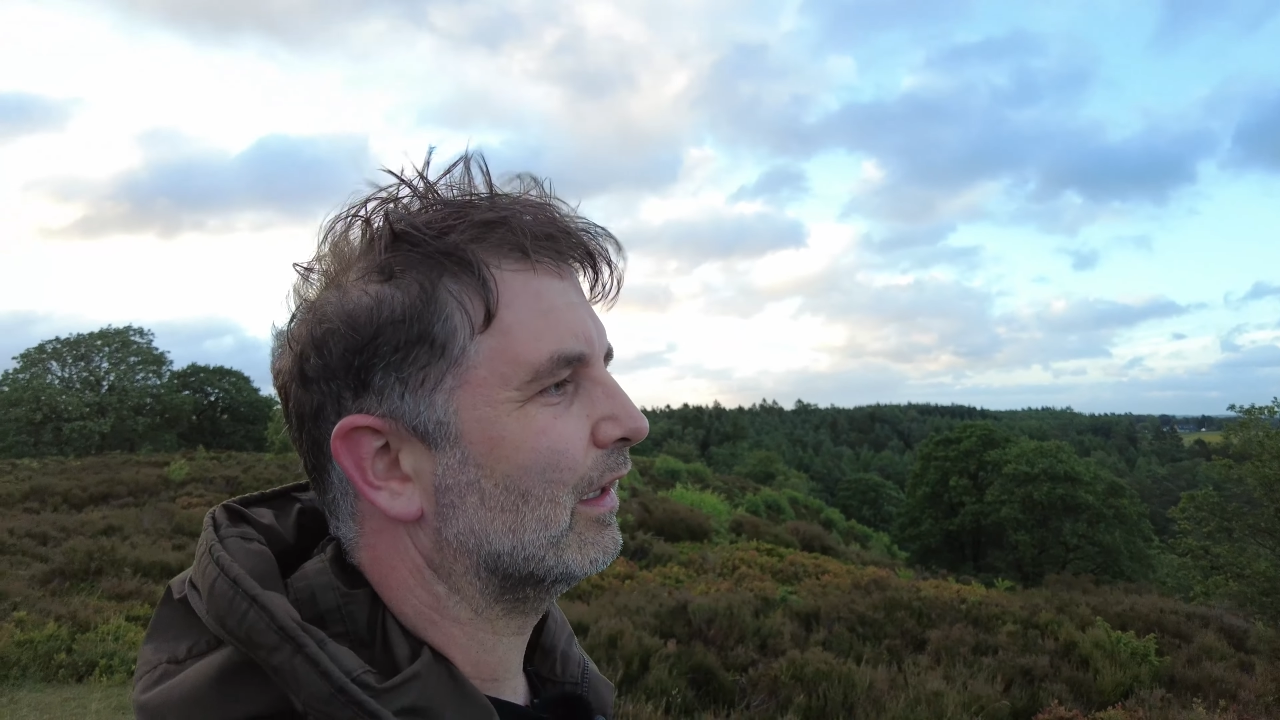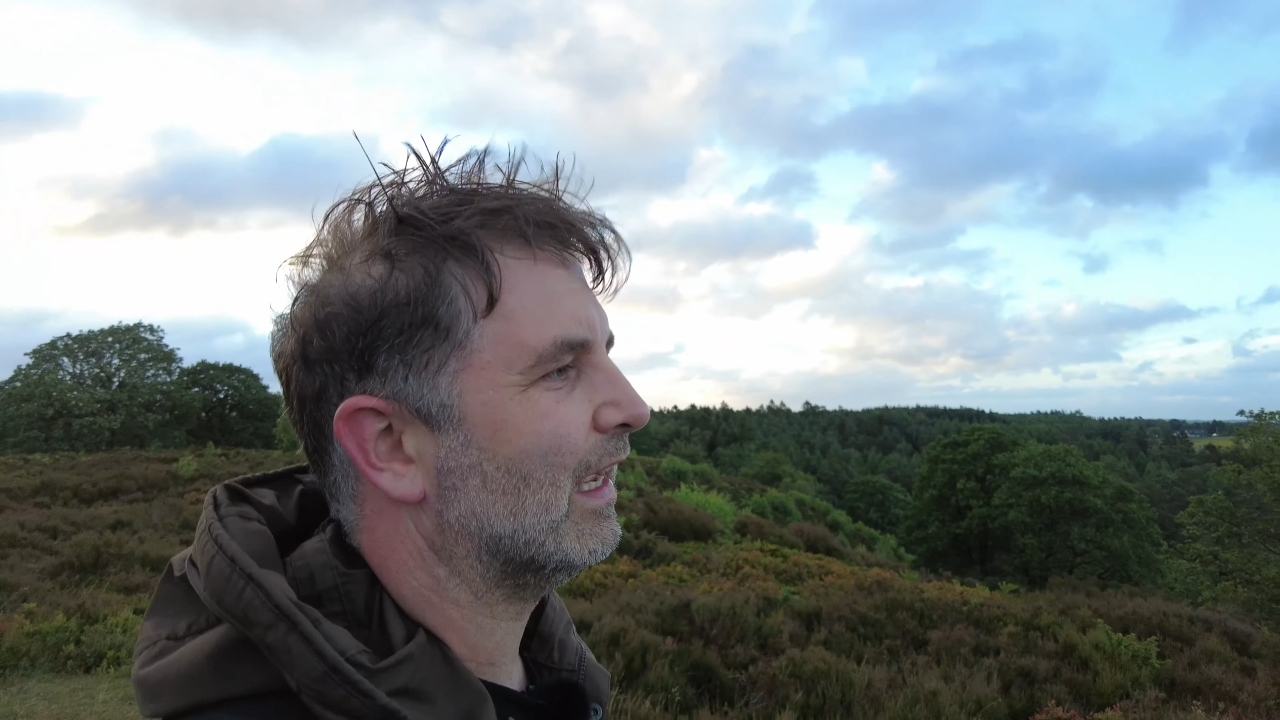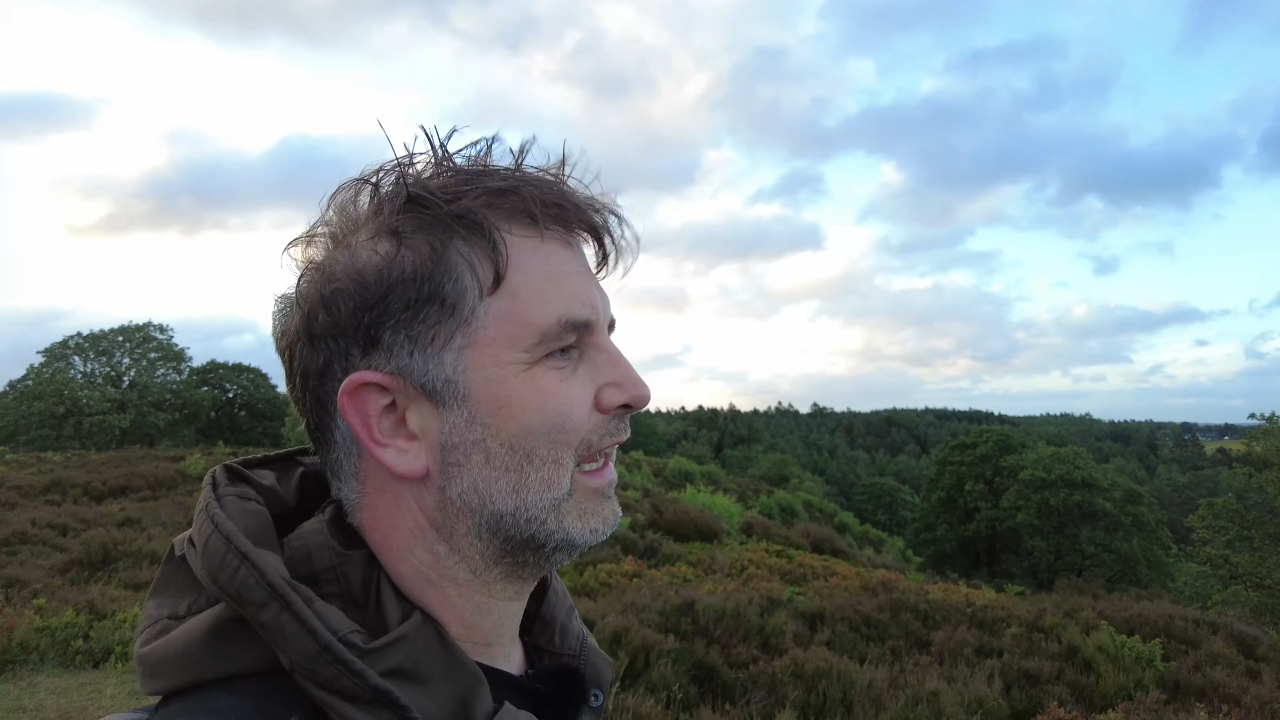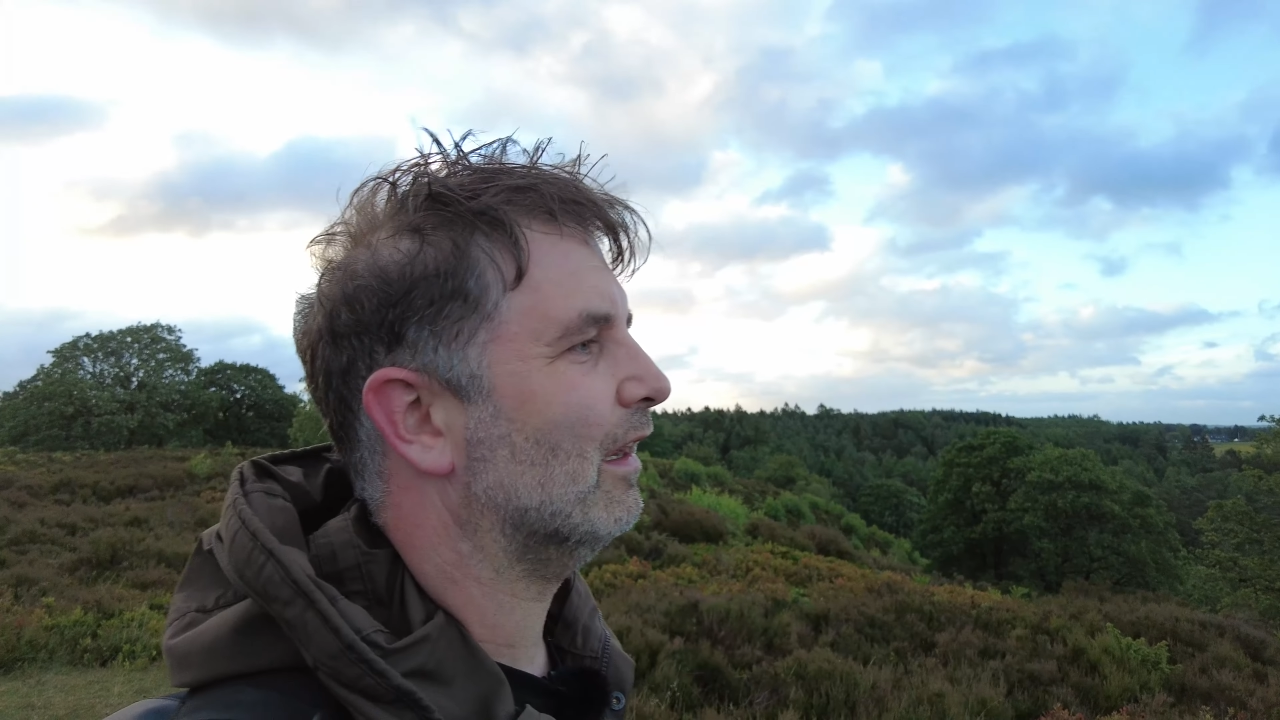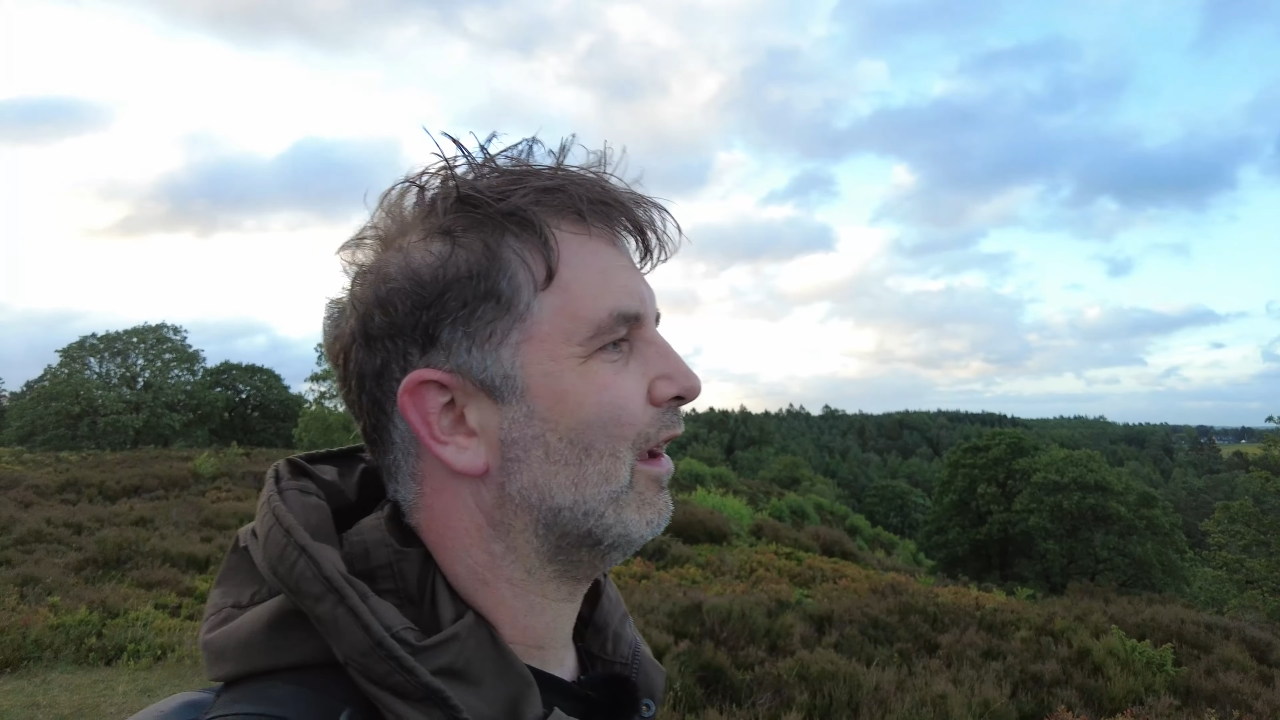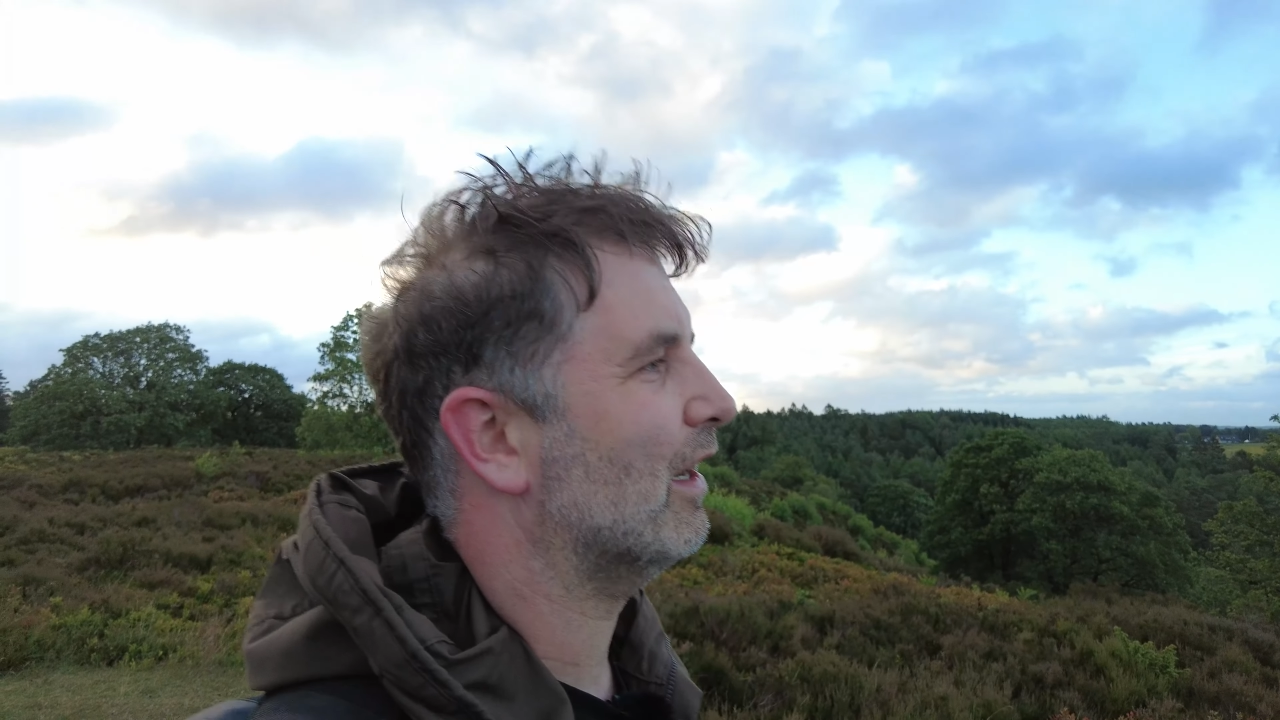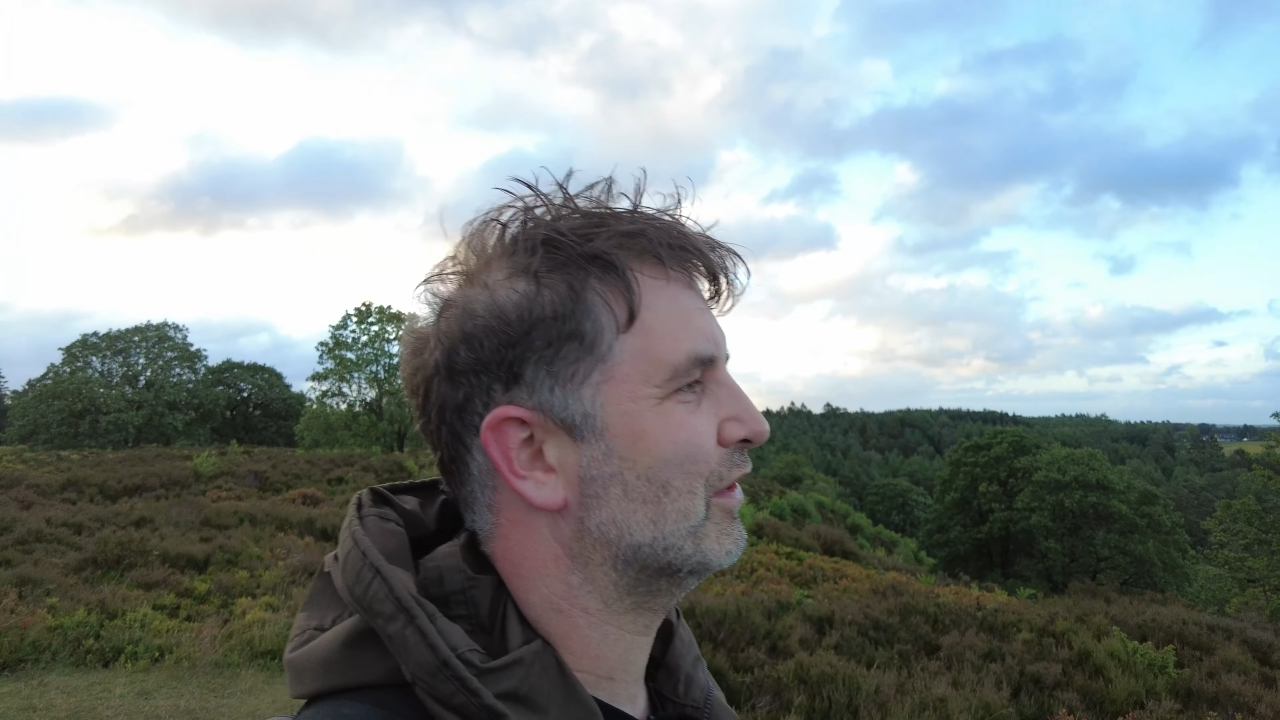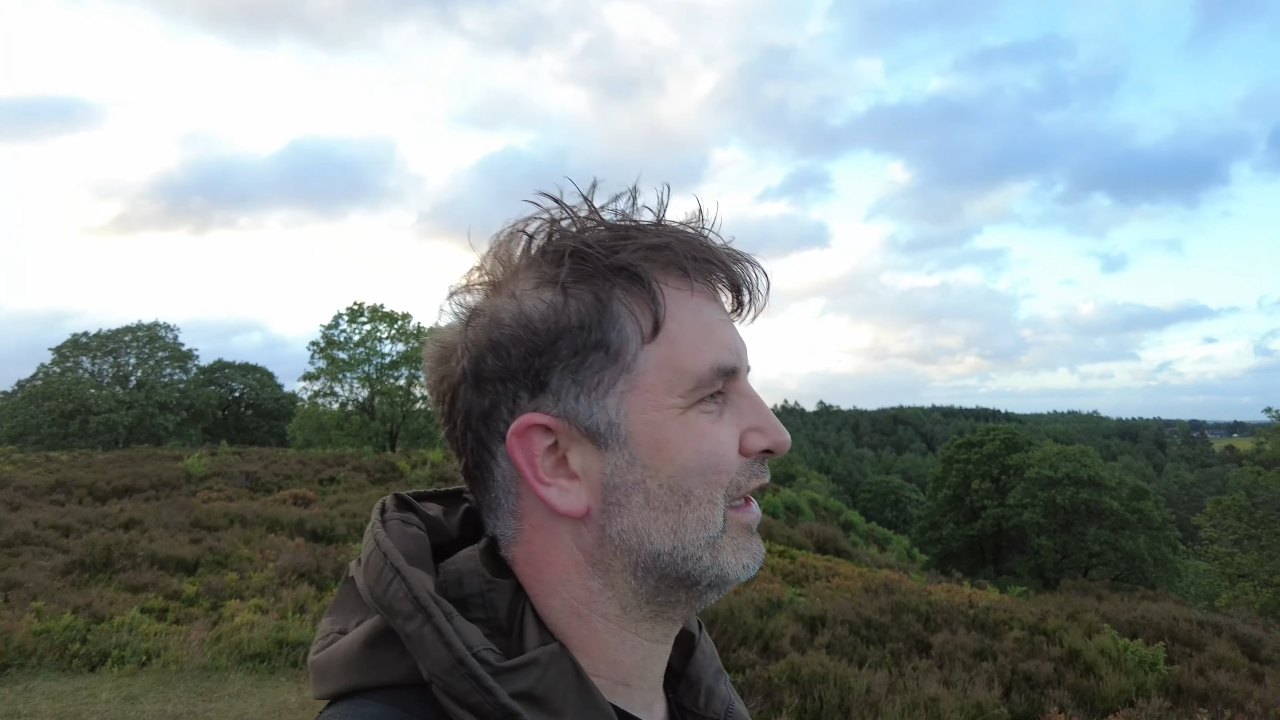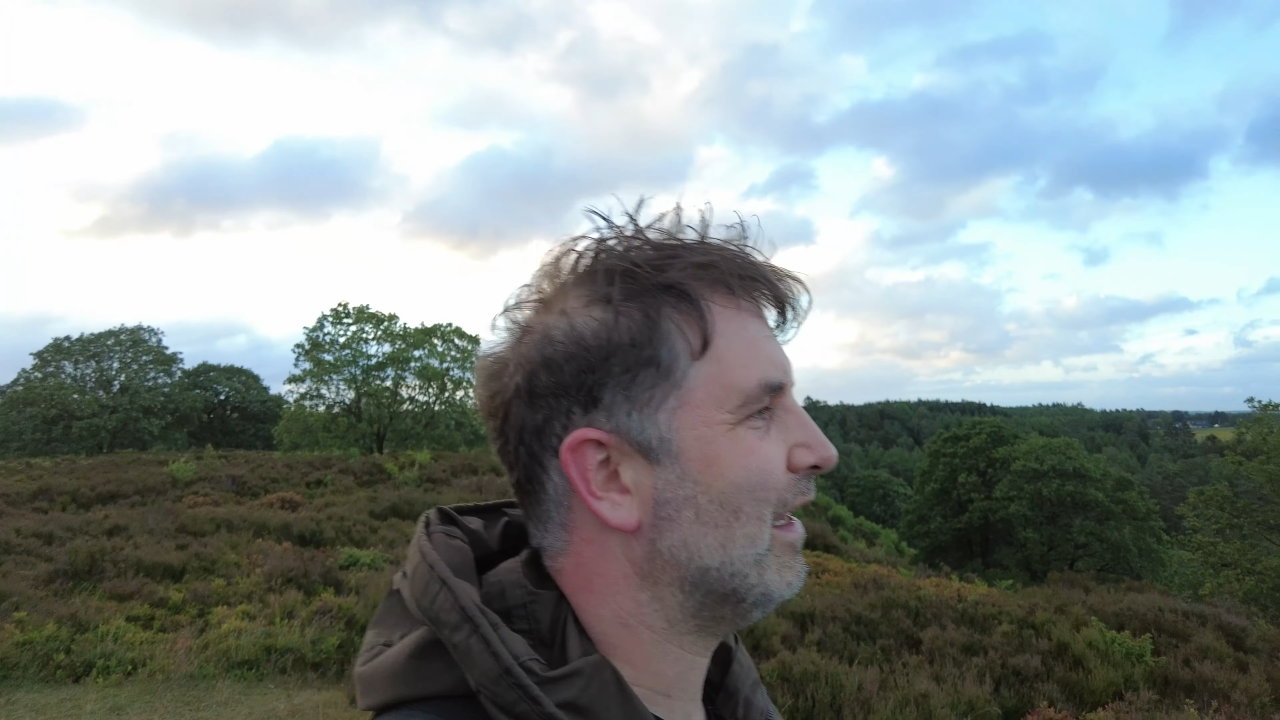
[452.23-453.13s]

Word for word: get a large